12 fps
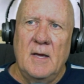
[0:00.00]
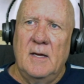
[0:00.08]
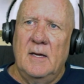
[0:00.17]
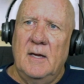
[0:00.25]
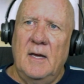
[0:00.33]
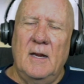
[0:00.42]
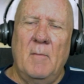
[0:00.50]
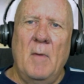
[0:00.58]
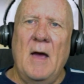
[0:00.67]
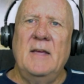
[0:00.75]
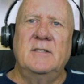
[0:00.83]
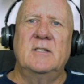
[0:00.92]
It
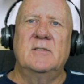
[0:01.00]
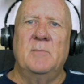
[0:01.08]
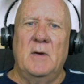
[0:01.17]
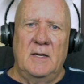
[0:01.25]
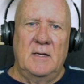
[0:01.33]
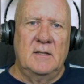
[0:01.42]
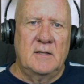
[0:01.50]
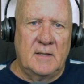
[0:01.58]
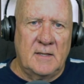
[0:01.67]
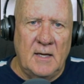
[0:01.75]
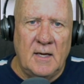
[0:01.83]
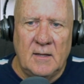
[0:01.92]
amazes me to
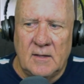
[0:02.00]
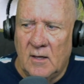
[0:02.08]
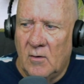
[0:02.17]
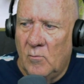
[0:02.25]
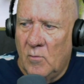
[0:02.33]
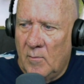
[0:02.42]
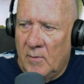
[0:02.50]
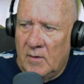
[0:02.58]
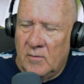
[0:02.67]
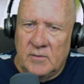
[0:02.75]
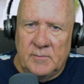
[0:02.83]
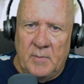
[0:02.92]
think that a woman
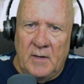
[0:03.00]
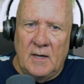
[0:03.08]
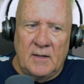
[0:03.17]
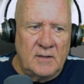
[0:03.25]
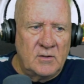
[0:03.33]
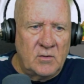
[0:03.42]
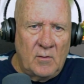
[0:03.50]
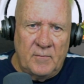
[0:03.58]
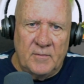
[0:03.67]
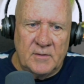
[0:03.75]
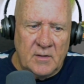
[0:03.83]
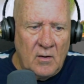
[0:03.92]
who has been at this job for
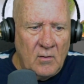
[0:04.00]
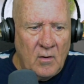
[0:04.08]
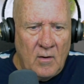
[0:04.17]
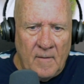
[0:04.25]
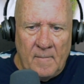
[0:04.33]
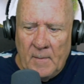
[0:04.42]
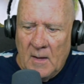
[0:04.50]
so long